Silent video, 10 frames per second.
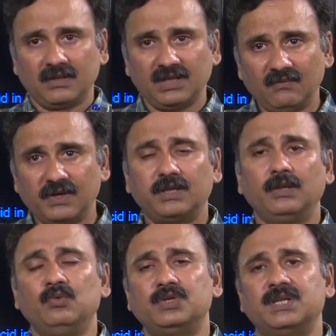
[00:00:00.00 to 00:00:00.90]
silver
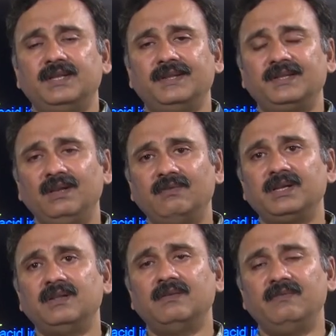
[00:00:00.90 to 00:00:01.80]
solutions, and silver
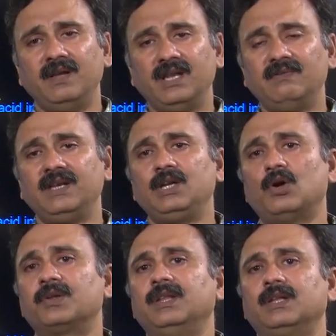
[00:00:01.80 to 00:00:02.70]
is a very, very
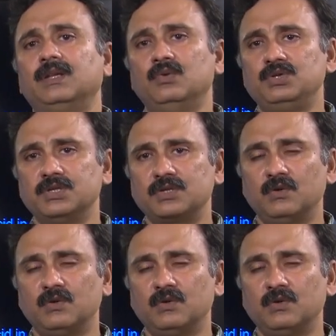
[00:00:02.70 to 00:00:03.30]
toxic solution.